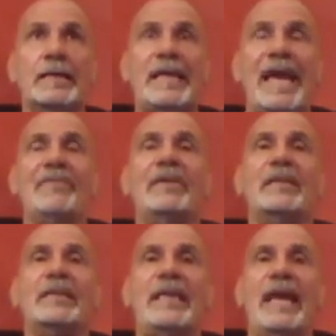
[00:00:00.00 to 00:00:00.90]
gave
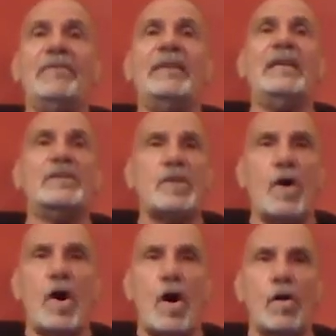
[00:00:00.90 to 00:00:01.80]
it his
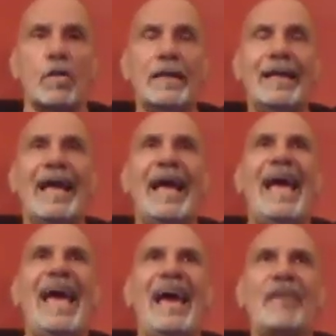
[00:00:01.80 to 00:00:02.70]
all
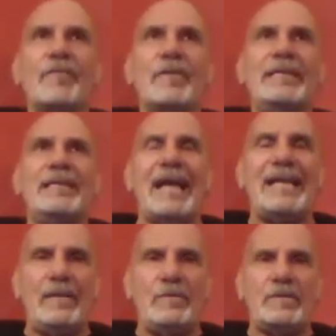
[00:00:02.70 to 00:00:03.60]
every
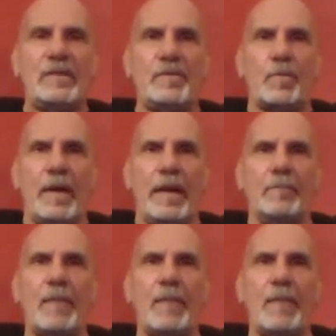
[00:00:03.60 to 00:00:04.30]
night he was in the ring.